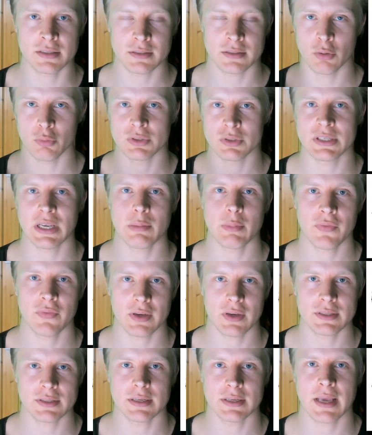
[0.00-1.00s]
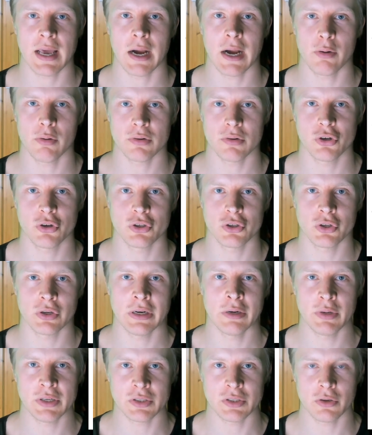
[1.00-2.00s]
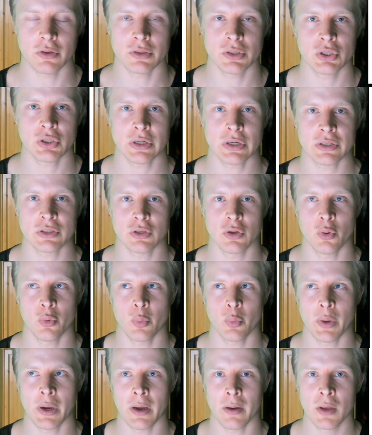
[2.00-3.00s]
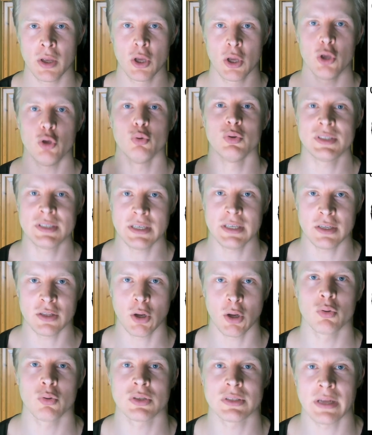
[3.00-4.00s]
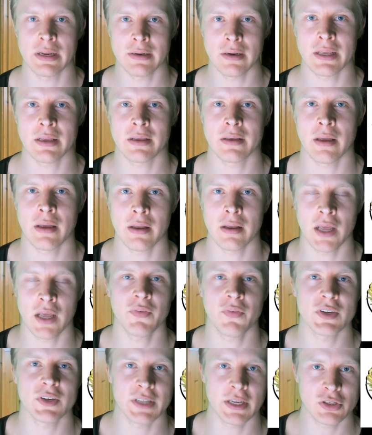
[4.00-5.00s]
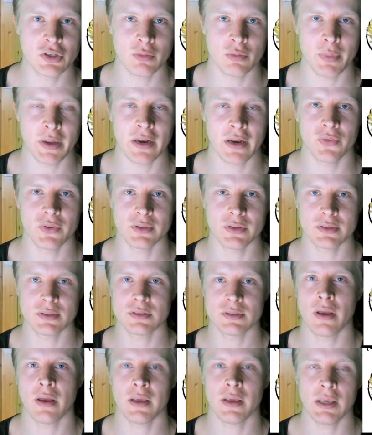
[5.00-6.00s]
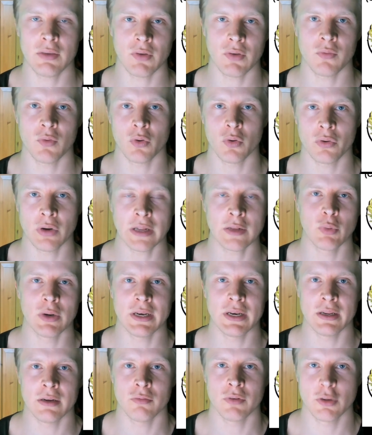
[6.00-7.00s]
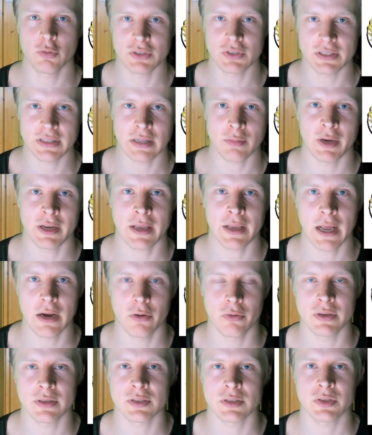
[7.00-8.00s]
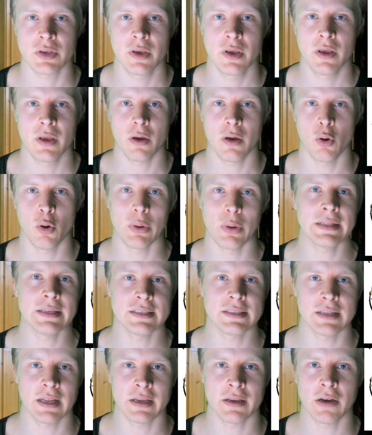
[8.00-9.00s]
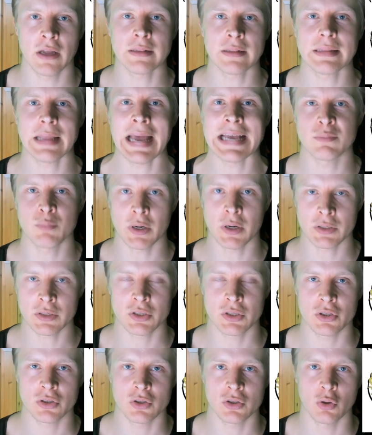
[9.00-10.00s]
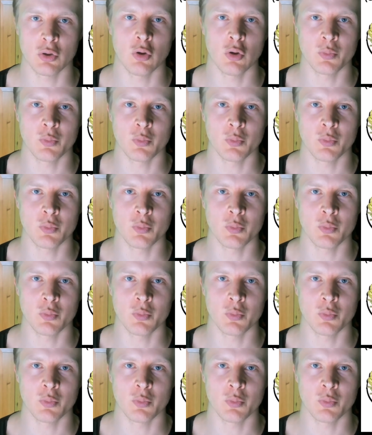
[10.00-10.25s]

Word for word: those same effects as calorie restriction in research. So you see those life extension benefits even if you're not really reducing that many calories, or at least like not as much. So you